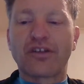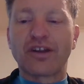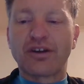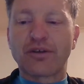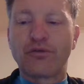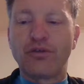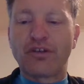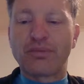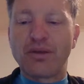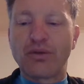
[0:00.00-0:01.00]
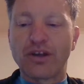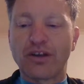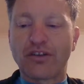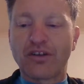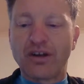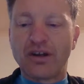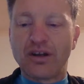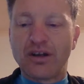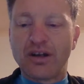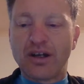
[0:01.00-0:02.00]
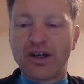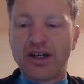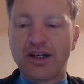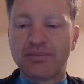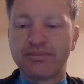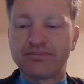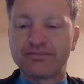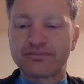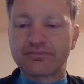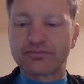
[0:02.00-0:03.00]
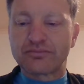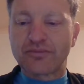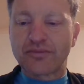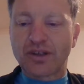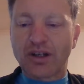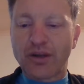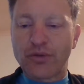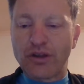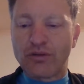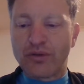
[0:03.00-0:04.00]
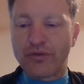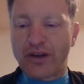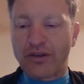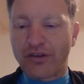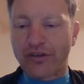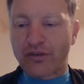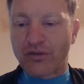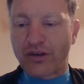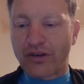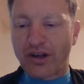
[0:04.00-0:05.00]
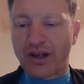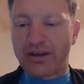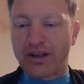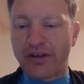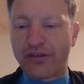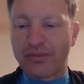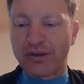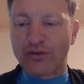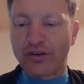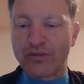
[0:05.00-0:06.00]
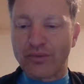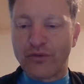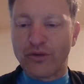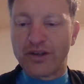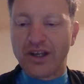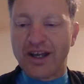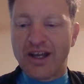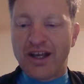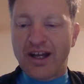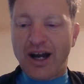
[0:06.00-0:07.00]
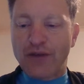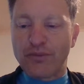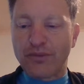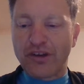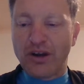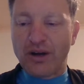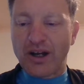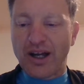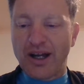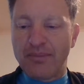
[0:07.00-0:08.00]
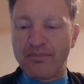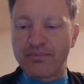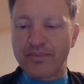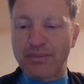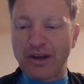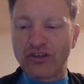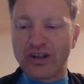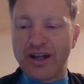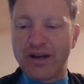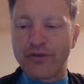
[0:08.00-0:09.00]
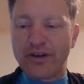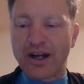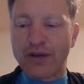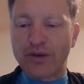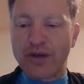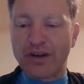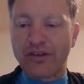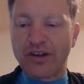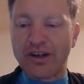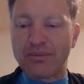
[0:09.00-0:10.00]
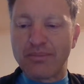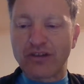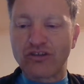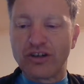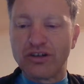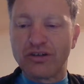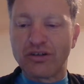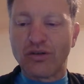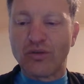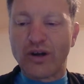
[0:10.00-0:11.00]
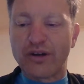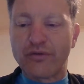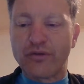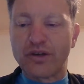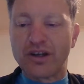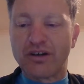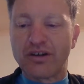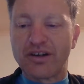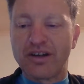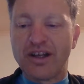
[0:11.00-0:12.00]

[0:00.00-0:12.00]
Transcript: They like frisbee things. I think we've had this similar question before. Yeah, from Sarah. Matching an end-fed half-wave antenna, matching unit, or 1 to 49.